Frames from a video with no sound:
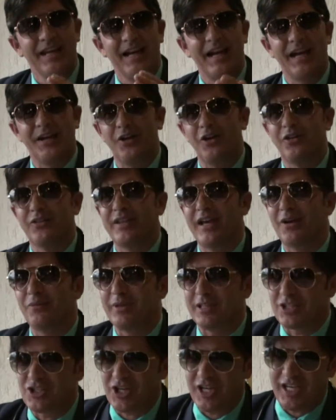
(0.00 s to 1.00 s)
I know that
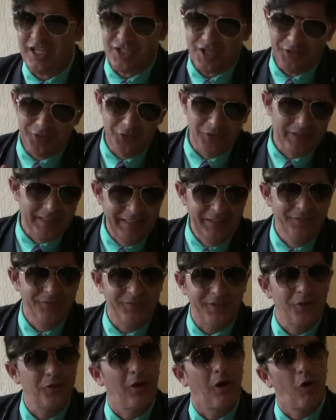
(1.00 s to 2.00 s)
we change a new
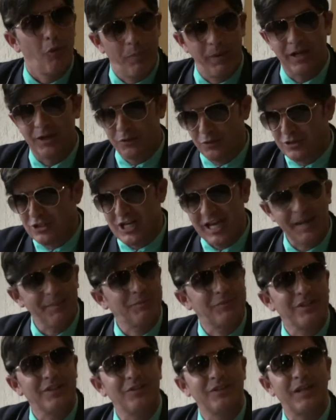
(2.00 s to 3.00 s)
leaf, open a new
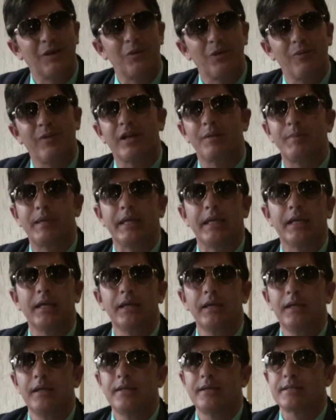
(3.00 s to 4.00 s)
chapter, that we want to be
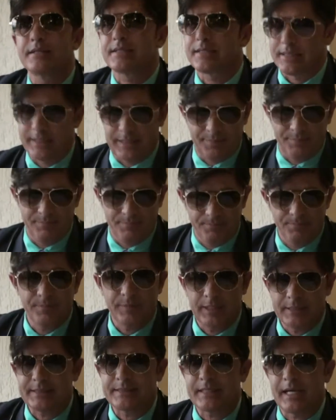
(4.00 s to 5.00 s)
slim.
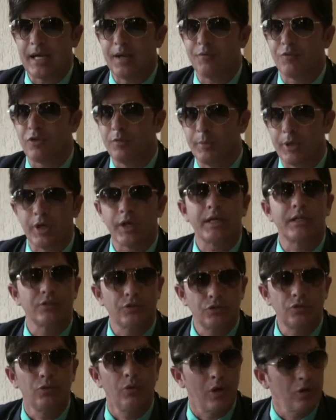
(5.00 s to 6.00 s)
It's time for Americans
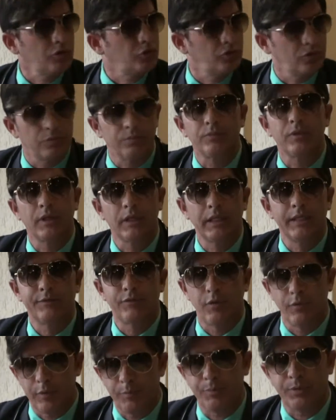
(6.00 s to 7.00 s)
to also live
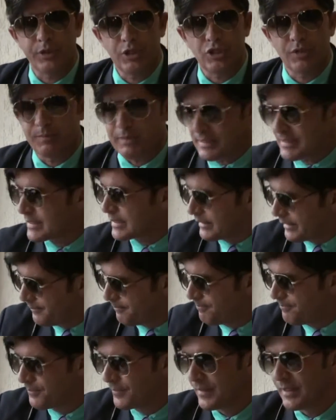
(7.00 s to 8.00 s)
what we preach and be slim.
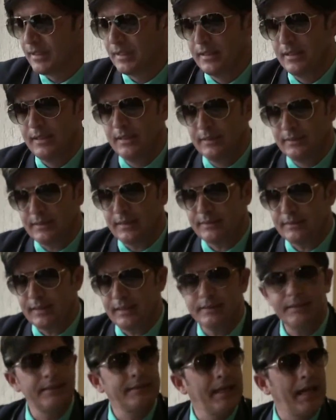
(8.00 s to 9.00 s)
The
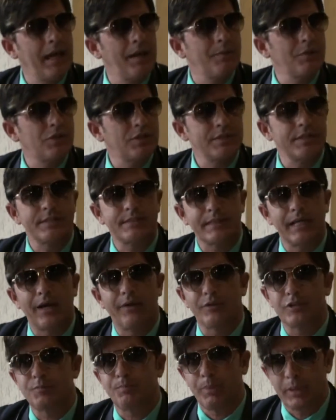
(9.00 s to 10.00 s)
diet, which is in style,
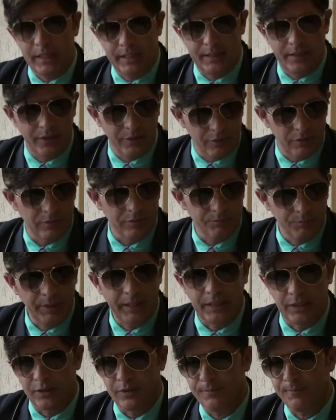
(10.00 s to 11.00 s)
is
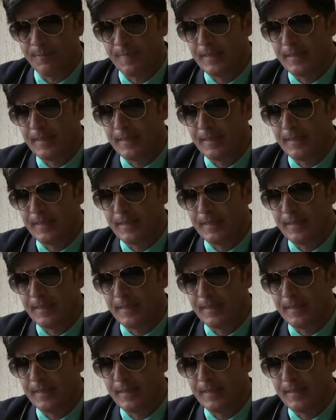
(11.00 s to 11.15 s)
paleo.